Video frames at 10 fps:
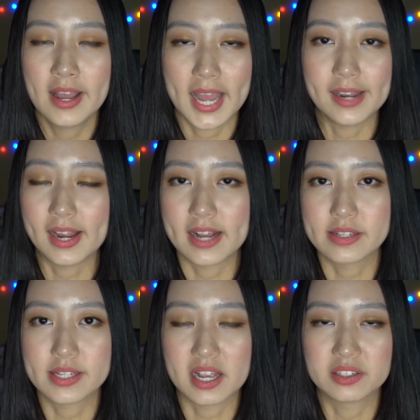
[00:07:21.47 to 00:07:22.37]
and it has the
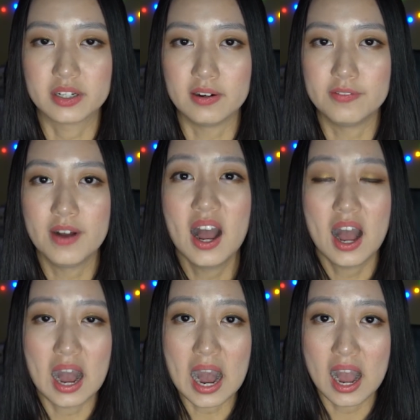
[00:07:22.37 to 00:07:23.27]
sound of
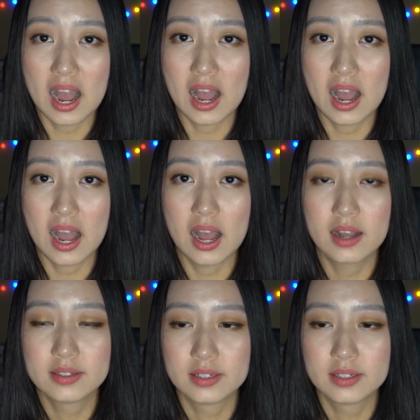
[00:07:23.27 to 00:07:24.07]
ah.